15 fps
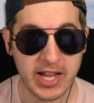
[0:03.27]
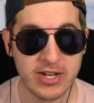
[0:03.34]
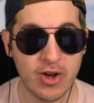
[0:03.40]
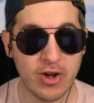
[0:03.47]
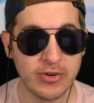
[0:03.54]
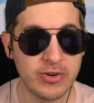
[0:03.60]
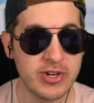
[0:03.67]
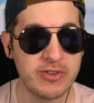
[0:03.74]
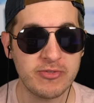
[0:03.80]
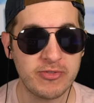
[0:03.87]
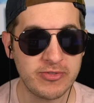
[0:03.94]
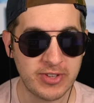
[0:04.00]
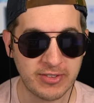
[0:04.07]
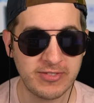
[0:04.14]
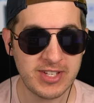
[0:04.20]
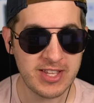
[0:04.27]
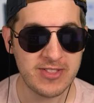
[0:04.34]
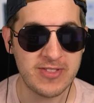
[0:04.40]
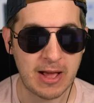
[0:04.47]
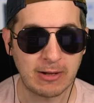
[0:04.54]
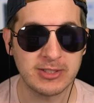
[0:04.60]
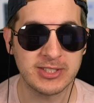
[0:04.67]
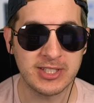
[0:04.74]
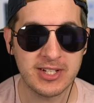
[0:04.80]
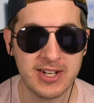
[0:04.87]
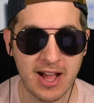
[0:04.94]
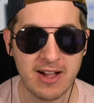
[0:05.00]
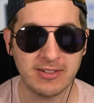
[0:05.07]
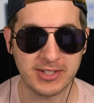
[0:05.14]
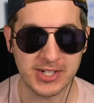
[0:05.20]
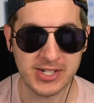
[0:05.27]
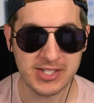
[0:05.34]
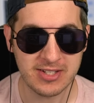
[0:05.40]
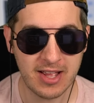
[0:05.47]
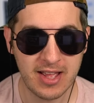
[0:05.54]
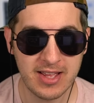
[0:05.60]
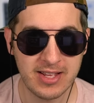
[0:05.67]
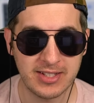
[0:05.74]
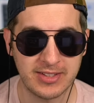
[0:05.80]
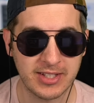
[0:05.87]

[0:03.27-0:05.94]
$850,000.